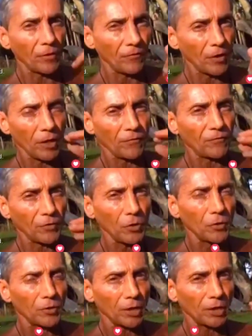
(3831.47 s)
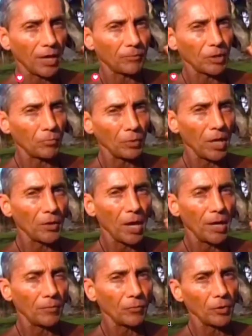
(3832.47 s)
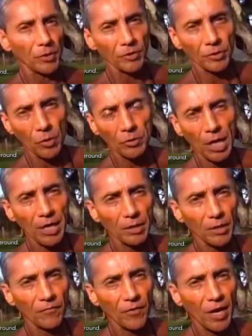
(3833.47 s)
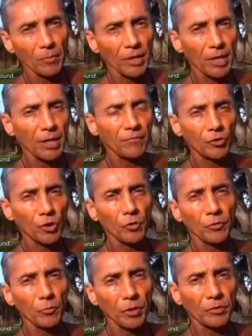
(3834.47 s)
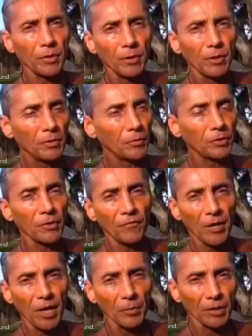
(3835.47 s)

very few, that kept their bloodline within so tight in their family they'd have children with their with their family.